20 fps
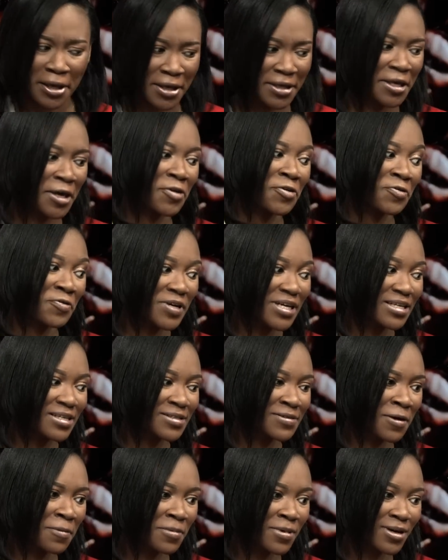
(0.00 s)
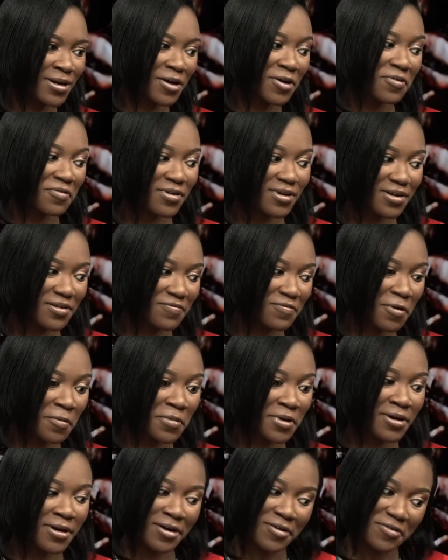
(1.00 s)
"Can you read this for me? Read it for
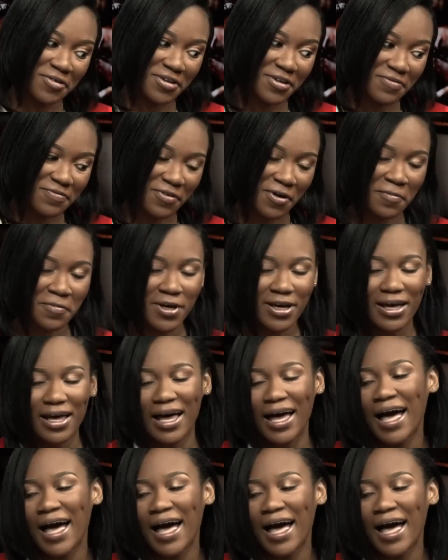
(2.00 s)
me, read it for me."